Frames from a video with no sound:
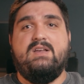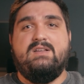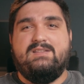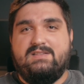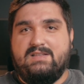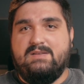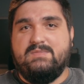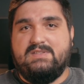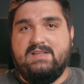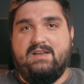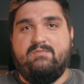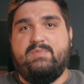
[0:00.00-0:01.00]
seems
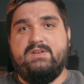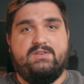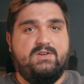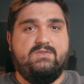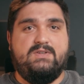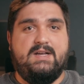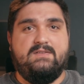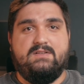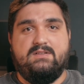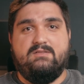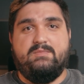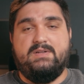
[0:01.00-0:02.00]
to have been toned down a
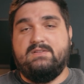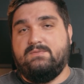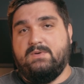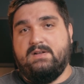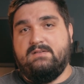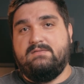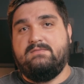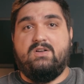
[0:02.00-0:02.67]
little bit as well.